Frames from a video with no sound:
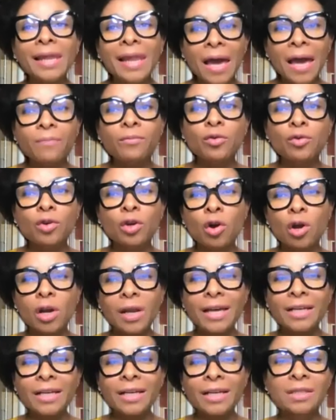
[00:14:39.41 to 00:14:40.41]
library
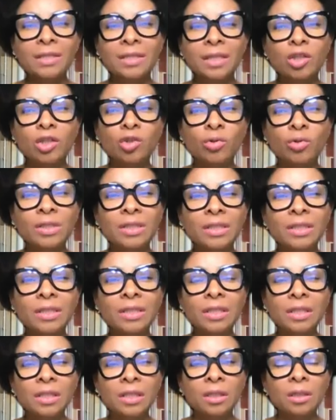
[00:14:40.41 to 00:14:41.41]
collections at
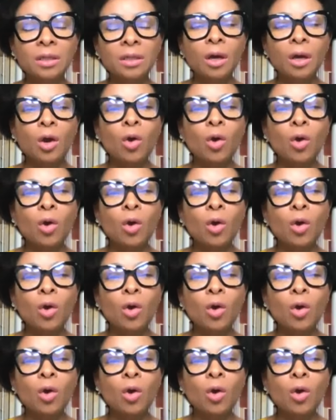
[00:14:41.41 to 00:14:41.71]
UCT